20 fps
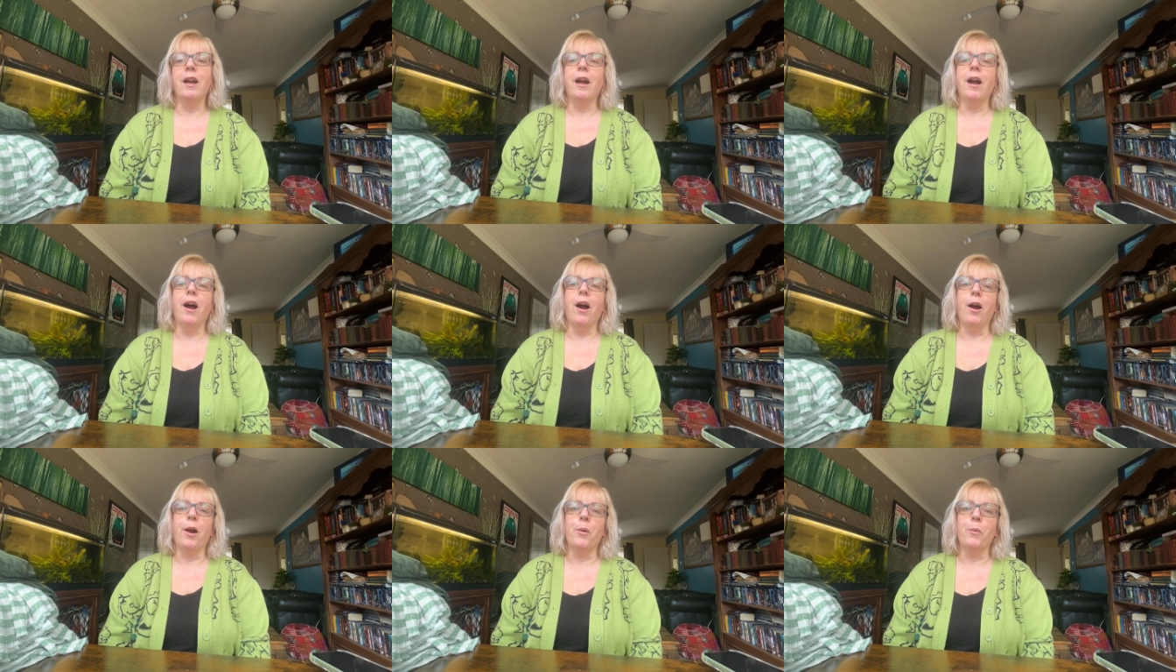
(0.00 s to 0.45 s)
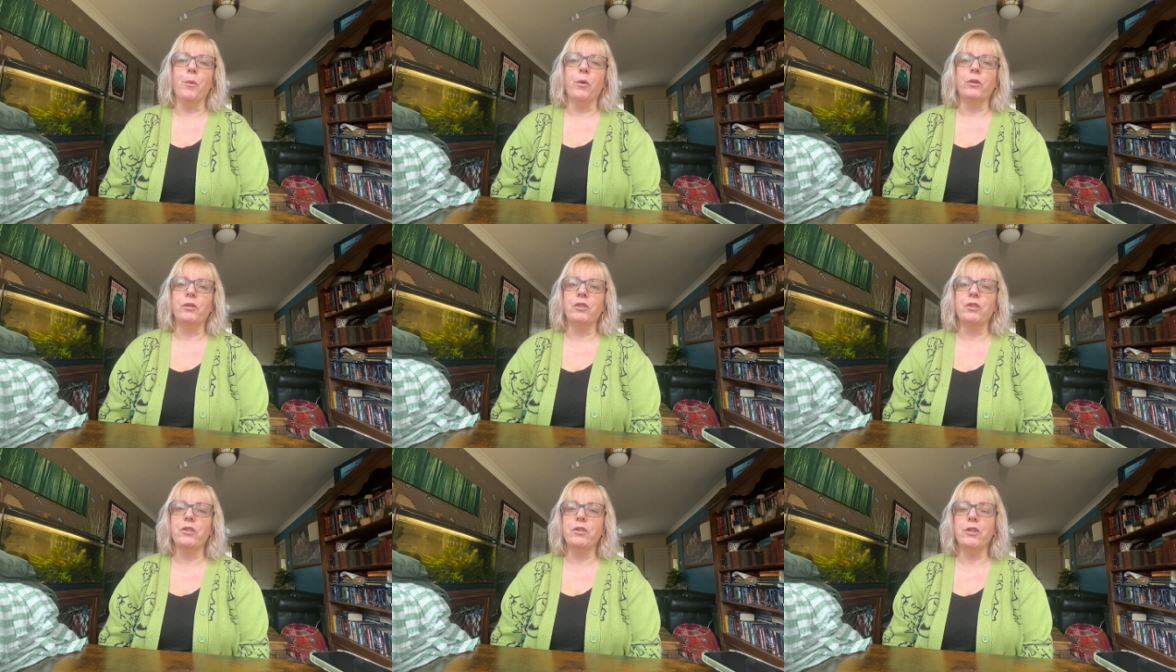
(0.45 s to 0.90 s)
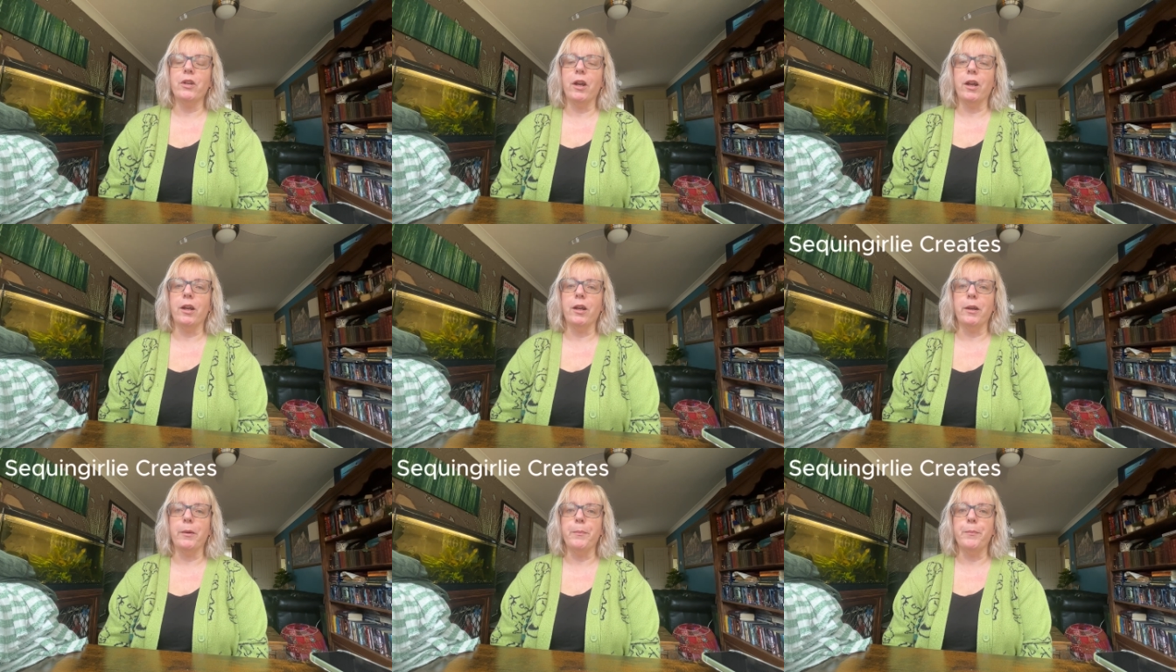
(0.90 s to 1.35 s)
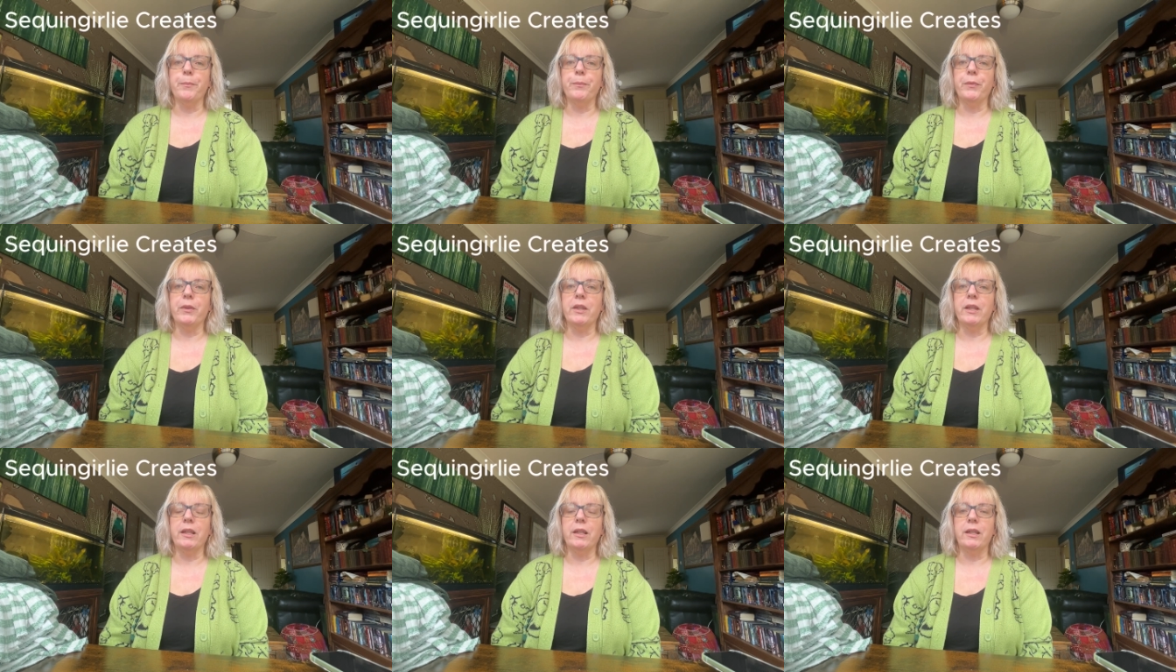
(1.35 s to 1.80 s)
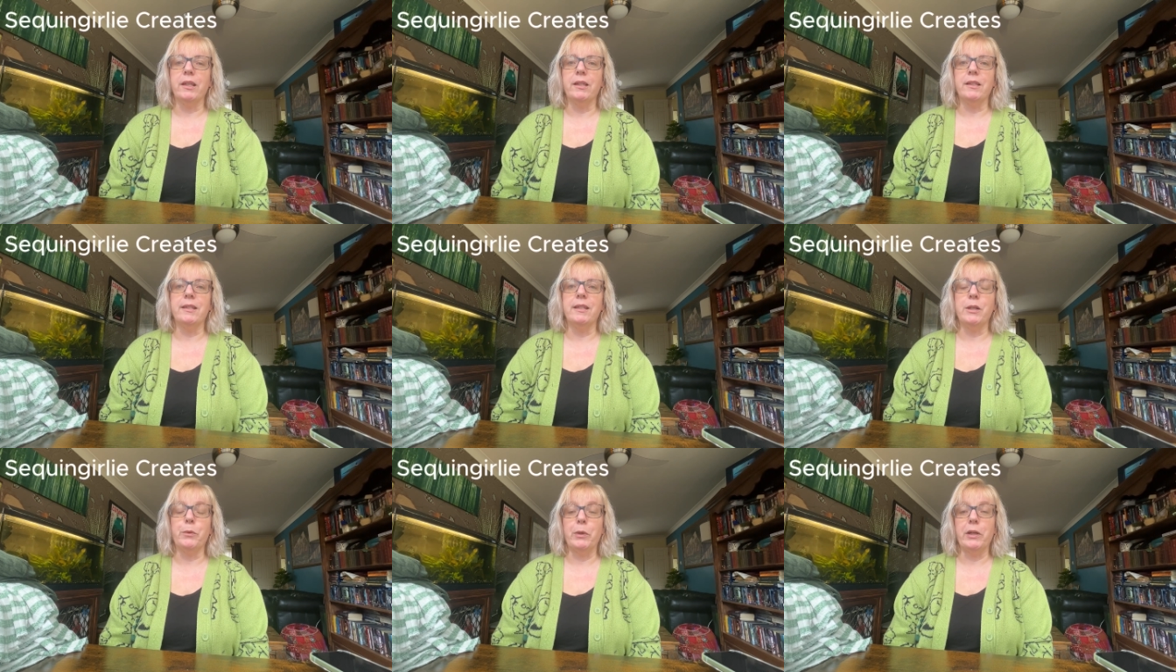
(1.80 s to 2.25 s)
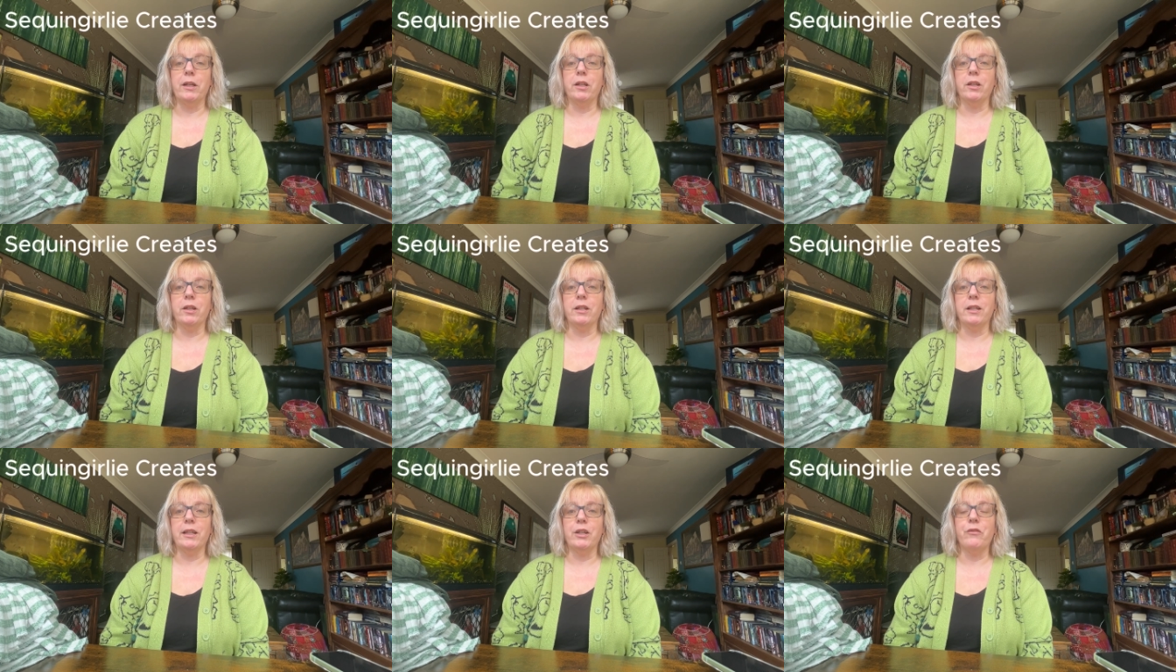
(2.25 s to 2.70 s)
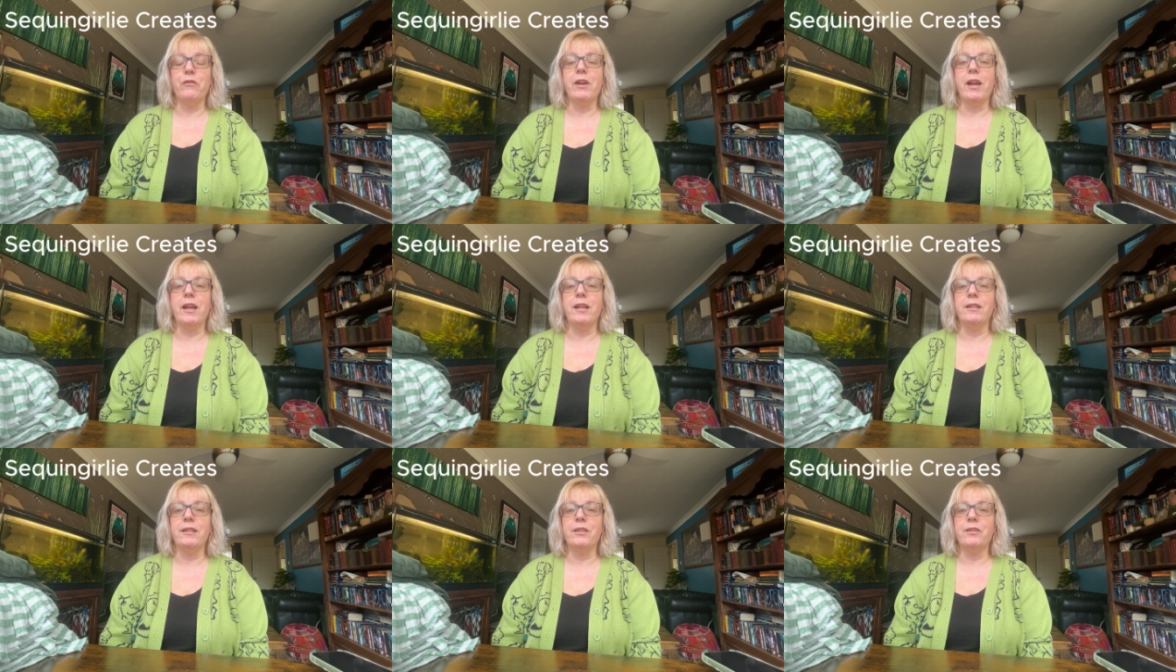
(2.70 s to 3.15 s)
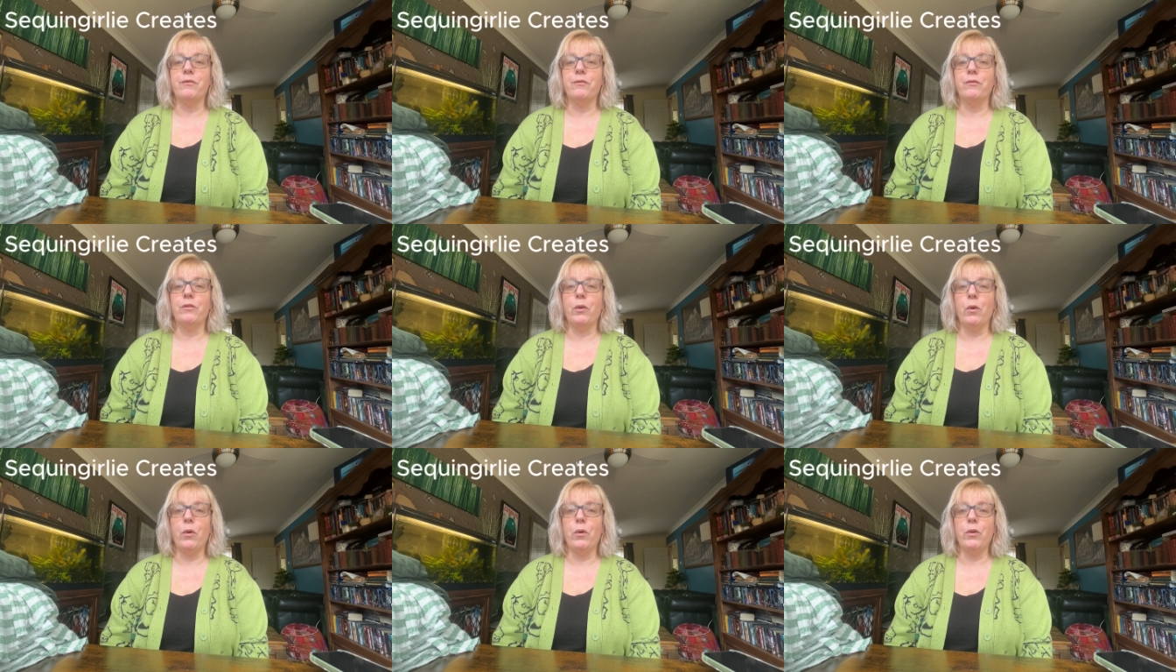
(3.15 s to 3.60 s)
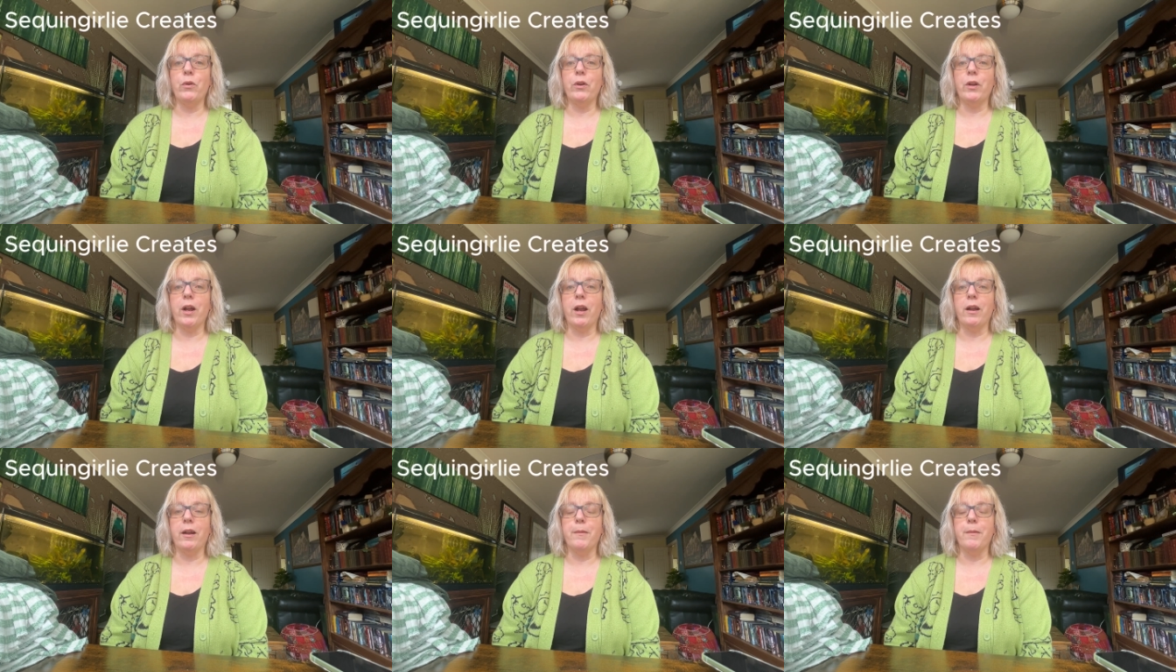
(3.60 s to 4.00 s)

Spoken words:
I watched the Sequin Girly Creates vlog,